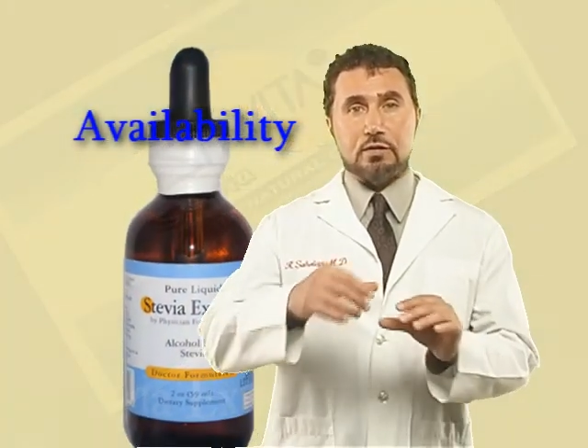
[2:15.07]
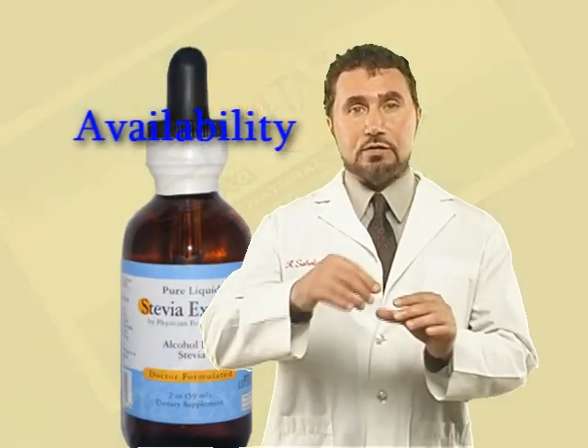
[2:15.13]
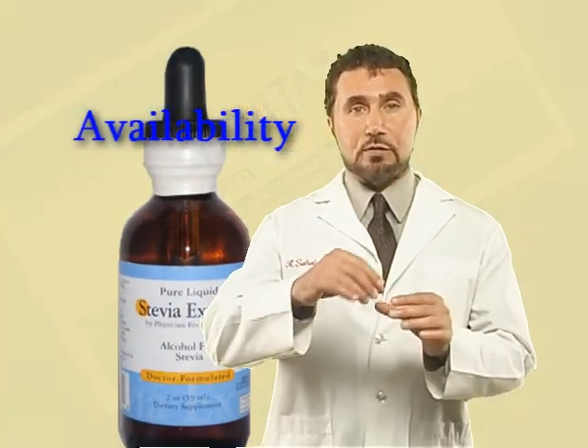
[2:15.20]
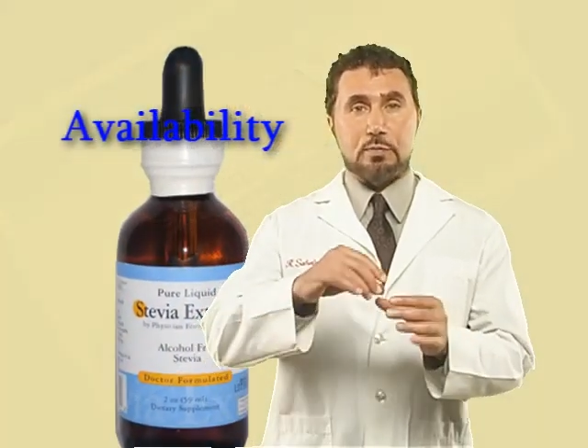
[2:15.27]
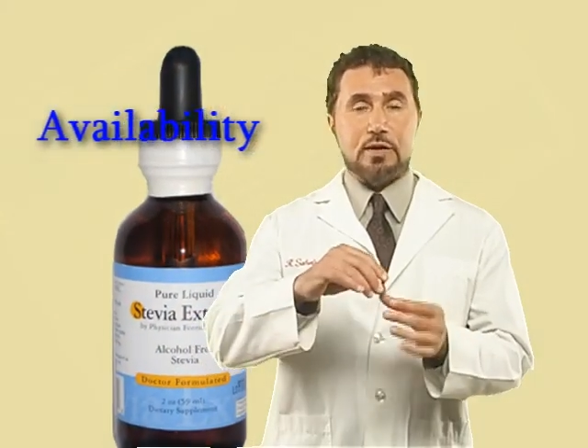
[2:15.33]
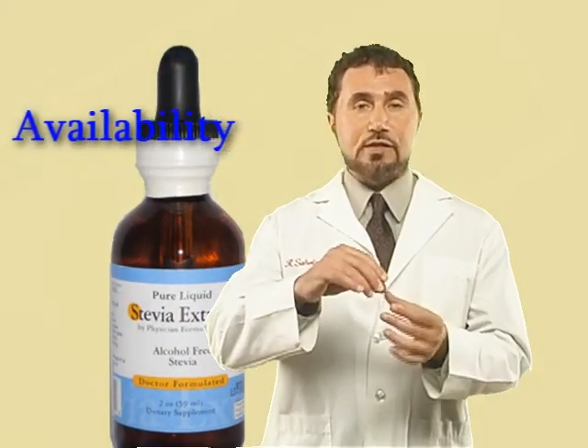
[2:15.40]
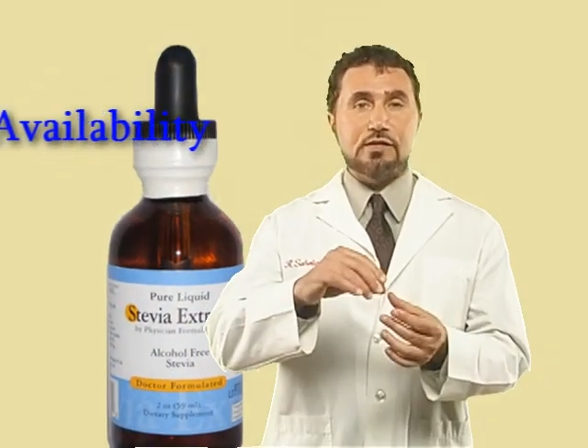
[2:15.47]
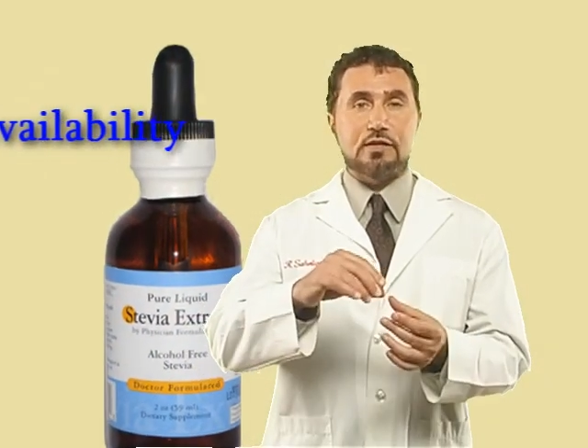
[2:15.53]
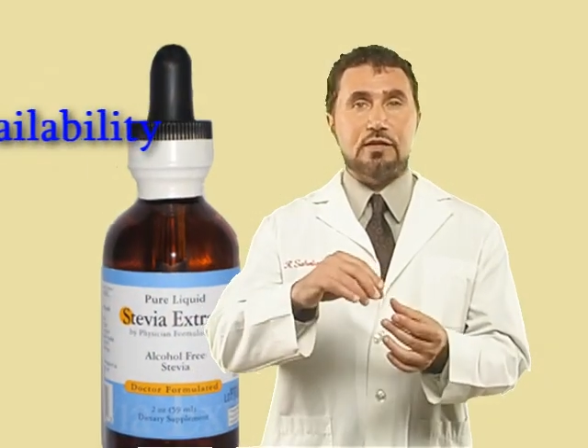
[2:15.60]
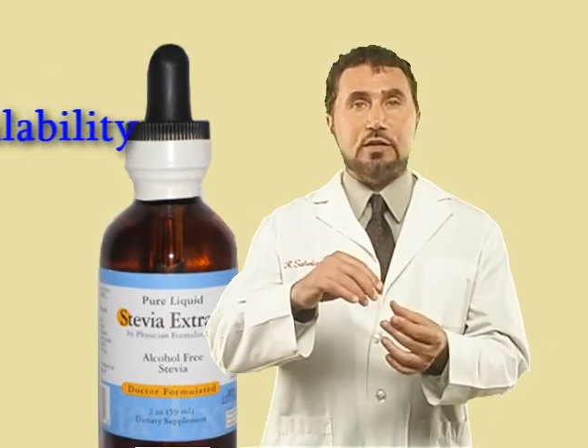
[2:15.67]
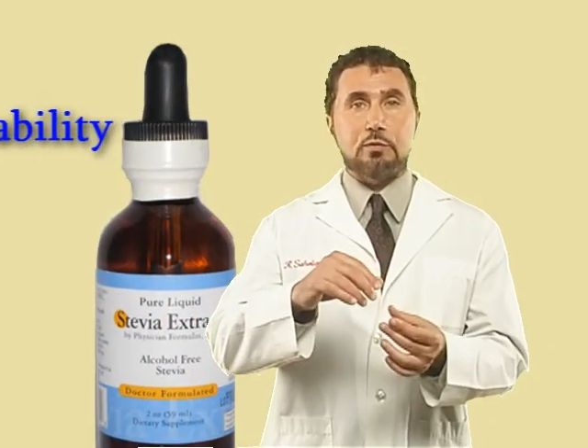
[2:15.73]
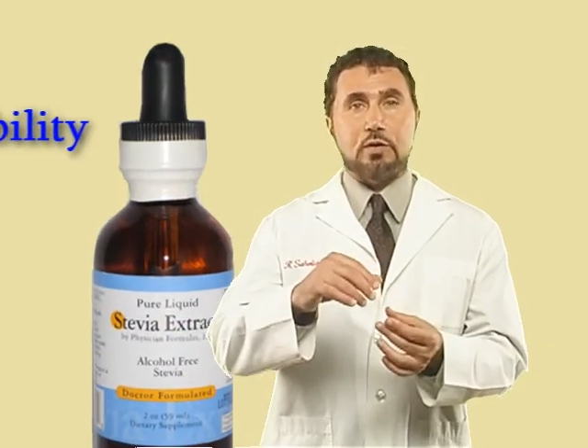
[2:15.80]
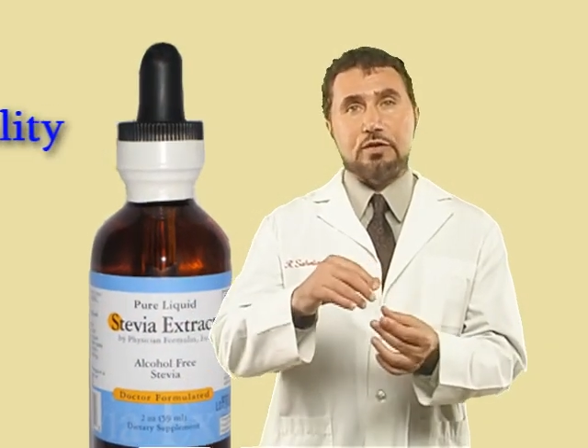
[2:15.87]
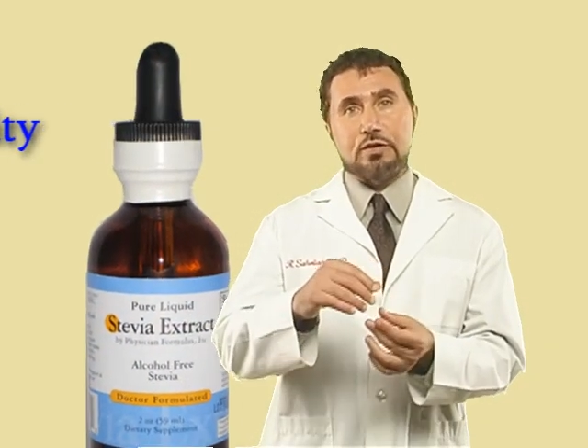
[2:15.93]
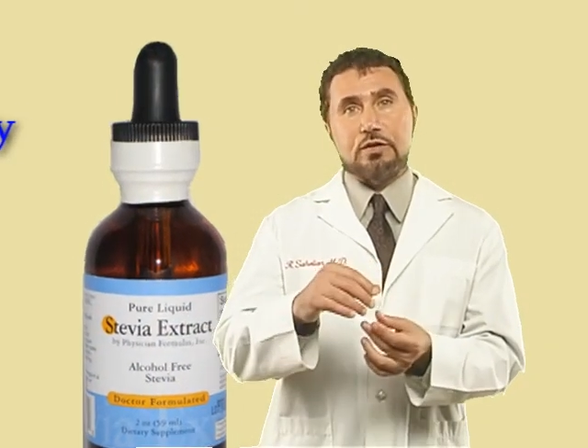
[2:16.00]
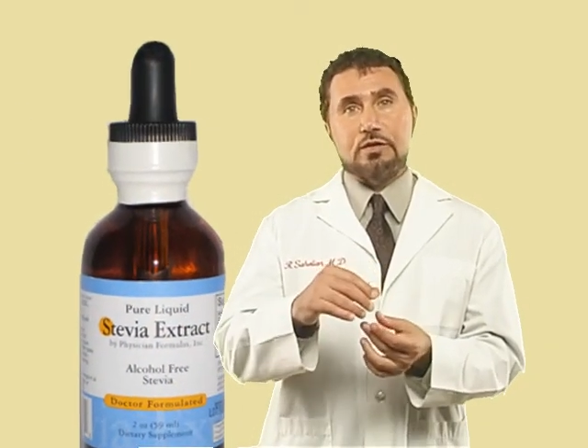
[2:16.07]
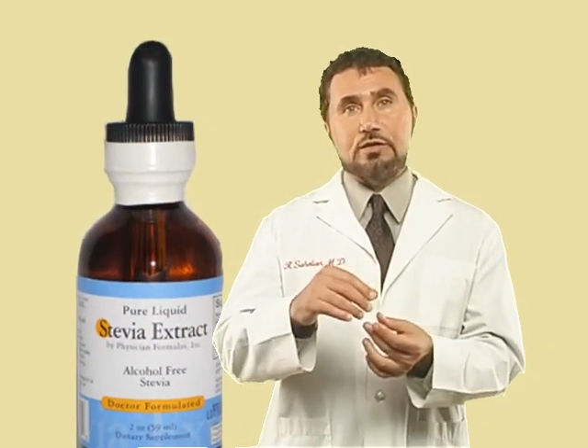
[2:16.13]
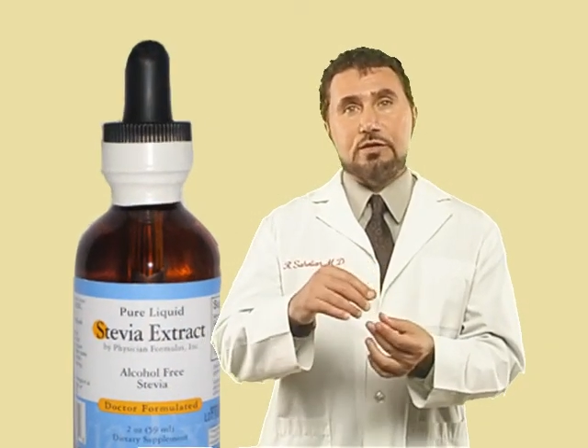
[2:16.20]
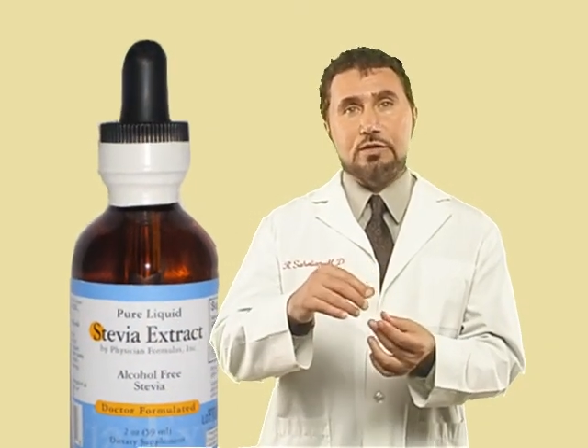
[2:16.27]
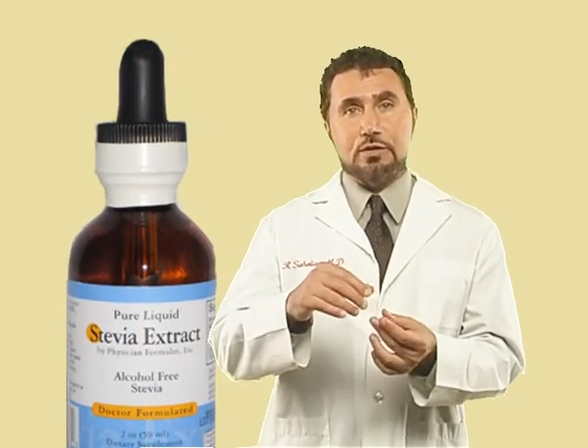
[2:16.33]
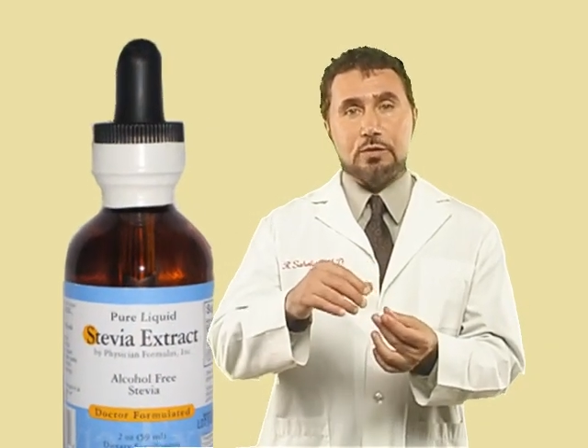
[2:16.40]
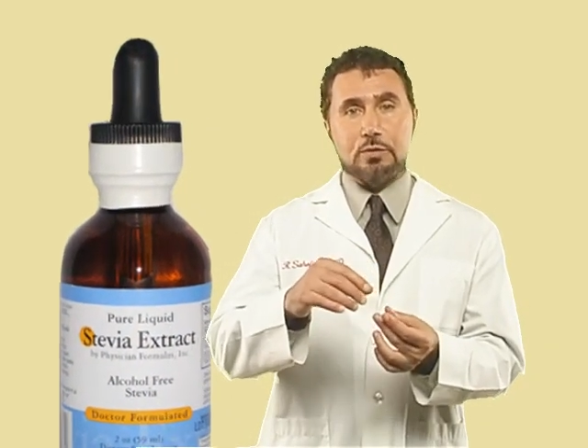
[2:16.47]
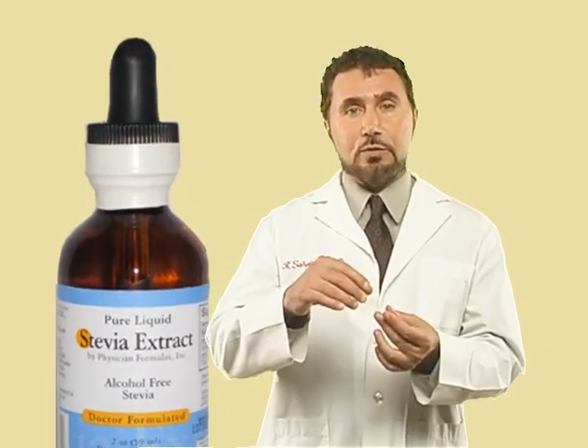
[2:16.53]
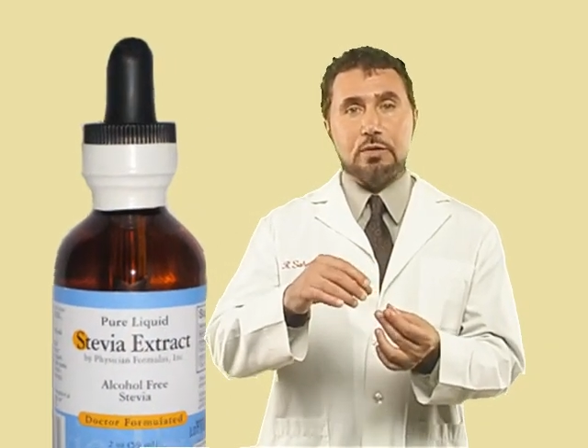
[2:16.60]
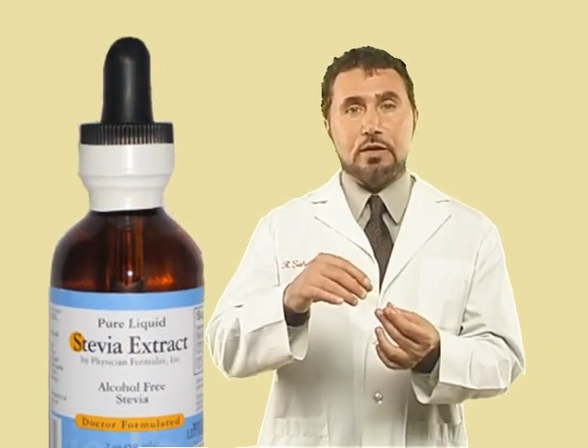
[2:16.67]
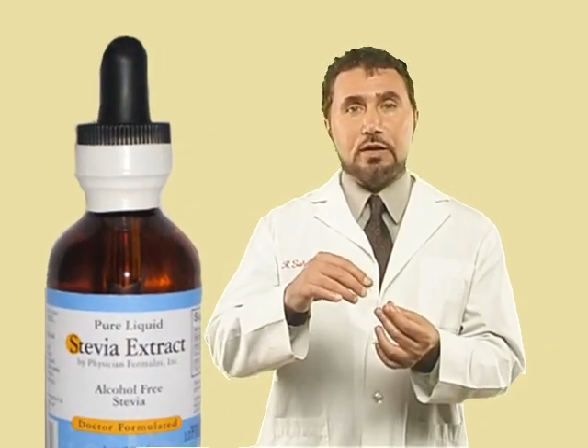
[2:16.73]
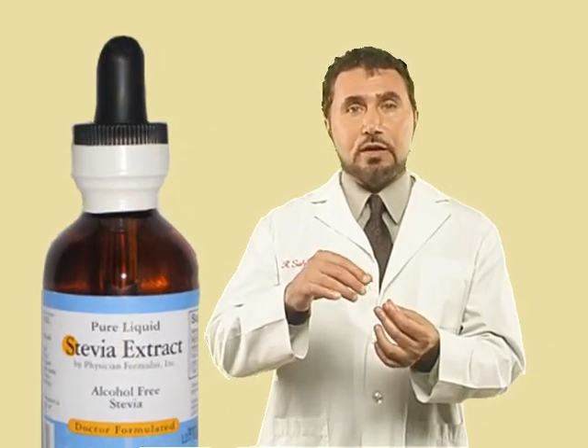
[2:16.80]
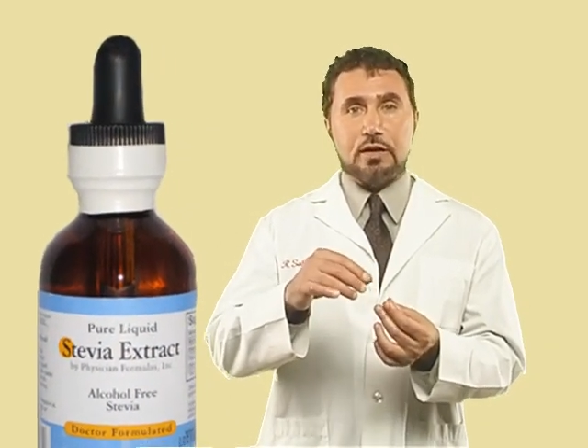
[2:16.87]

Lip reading: So basically what you can do